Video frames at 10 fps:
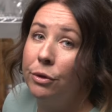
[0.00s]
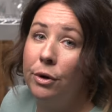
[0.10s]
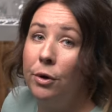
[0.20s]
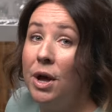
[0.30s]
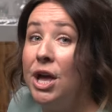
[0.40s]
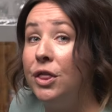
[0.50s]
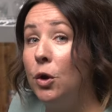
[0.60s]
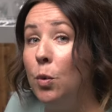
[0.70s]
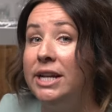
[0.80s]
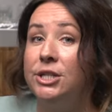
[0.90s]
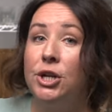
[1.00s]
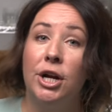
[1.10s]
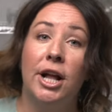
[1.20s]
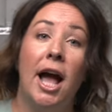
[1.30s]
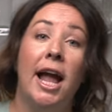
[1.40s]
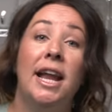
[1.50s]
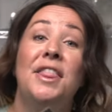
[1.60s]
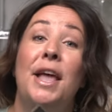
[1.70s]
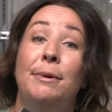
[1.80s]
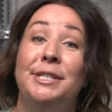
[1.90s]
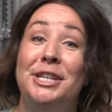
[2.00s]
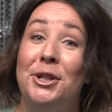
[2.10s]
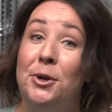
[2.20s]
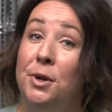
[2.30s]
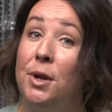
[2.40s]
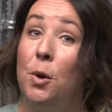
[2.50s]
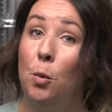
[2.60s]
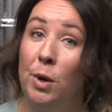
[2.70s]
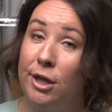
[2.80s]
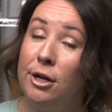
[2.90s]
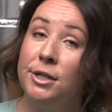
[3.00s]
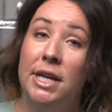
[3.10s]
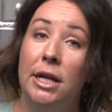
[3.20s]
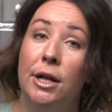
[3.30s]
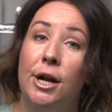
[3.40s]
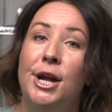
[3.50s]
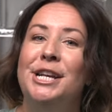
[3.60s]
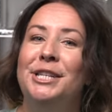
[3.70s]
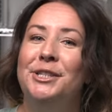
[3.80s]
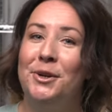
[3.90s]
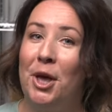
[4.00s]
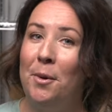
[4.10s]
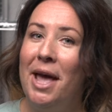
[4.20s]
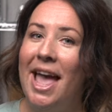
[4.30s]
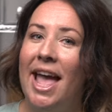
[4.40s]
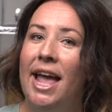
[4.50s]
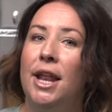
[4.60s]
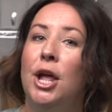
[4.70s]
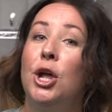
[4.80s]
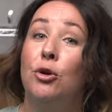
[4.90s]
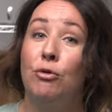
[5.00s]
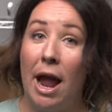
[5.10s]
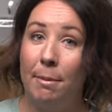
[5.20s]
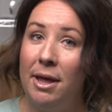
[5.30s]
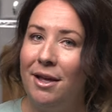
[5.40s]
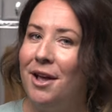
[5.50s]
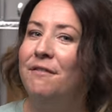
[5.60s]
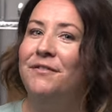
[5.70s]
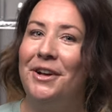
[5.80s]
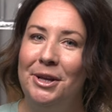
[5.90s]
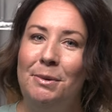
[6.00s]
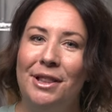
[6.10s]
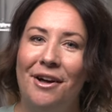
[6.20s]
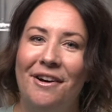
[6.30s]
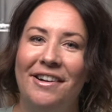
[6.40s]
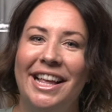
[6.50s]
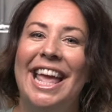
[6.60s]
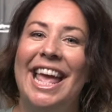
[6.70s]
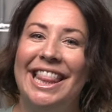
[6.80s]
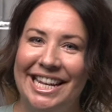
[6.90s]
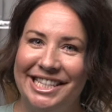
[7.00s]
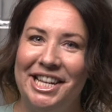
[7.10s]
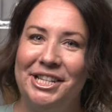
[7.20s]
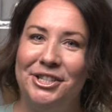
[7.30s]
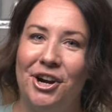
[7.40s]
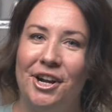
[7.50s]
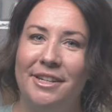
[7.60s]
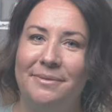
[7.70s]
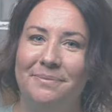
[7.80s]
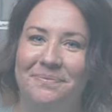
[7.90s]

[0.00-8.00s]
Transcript: through the quick start guide that was included with your sealer. So go ahead, grab it, follow along, and let's get started.